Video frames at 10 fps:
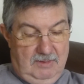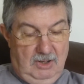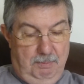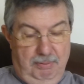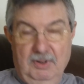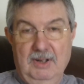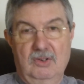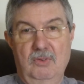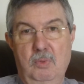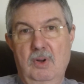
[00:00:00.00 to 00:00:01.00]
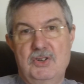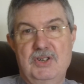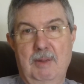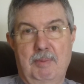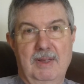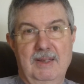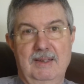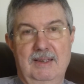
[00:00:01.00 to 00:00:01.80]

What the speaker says: that a product of worship